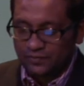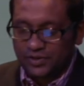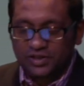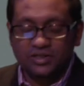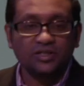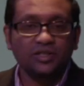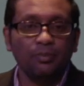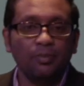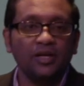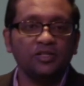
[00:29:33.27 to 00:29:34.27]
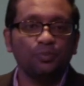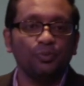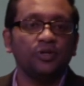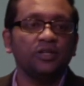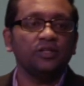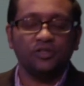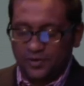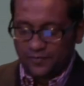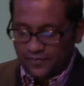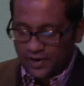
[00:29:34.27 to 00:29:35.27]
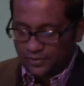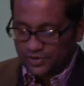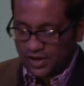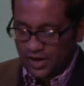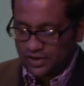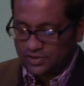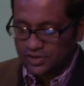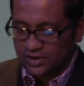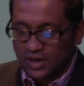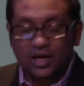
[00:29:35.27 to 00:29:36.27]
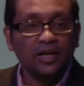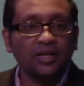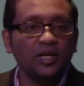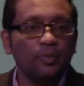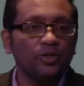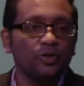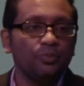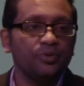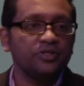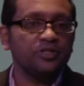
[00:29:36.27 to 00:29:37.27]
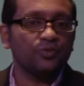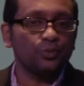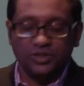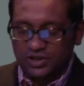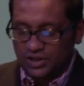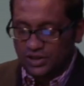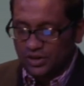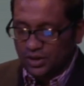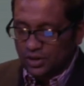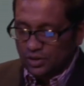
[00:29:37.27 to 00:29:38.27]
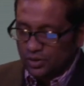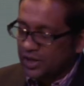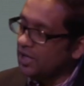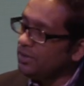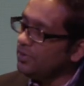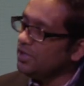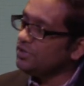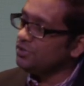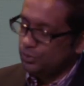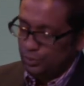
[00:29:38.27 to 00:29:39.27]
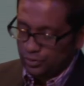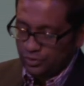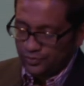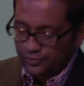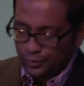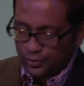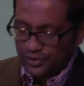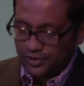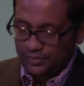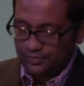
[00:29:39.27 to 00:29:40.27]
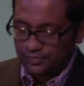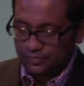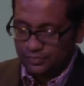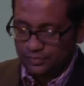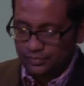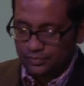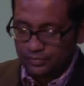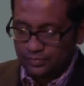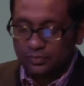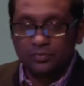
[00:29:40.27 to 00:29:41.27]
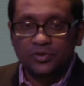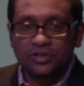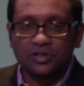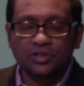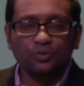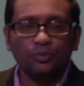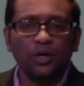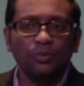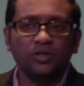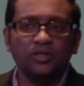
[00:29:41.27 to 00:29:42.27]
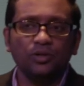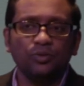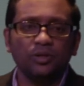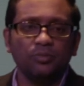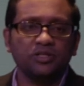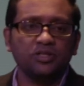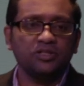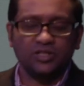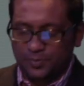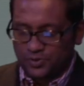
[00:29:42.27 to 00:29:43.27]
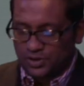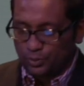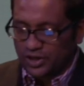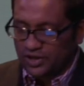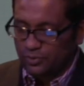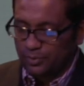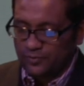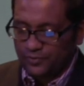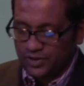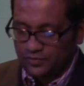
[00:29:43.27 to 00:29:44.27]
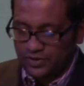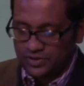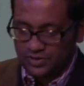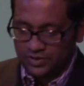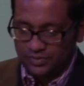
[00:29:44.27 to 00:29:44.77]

For Jesus, it meant to put it into the Father's hands and get about the business for which he came into the world for. See, this is where I want to deal with the misconception that we have about forgiveness.